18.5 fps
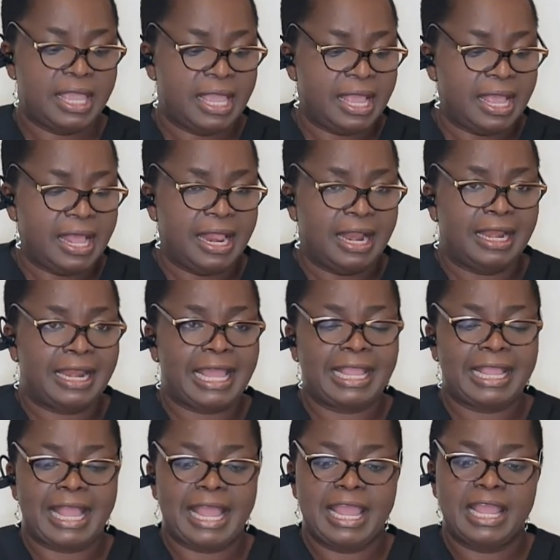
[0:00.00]
Like
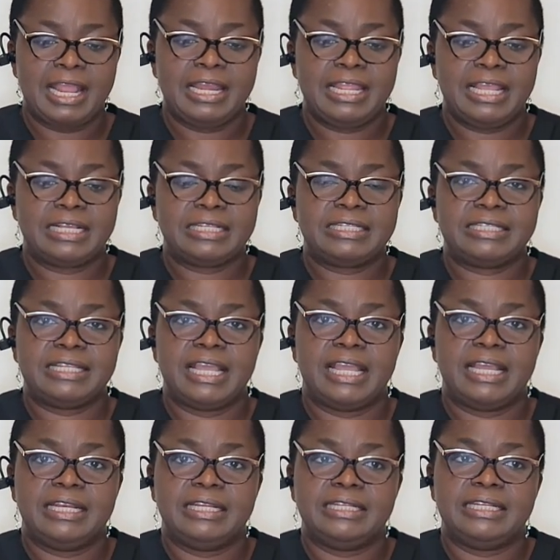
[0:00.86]
I earlier
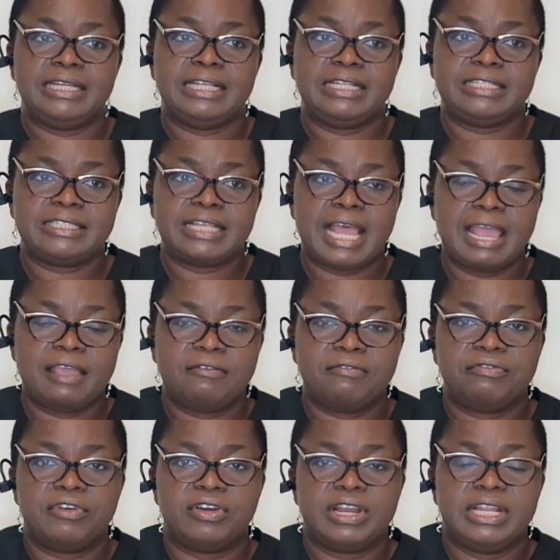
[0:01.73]
said, the time
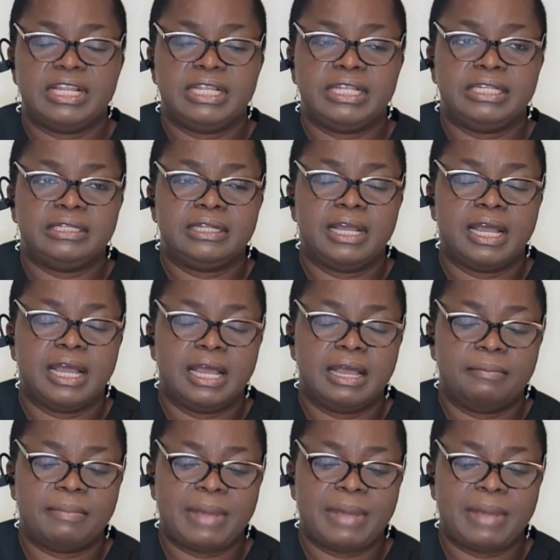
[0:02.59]
for the um,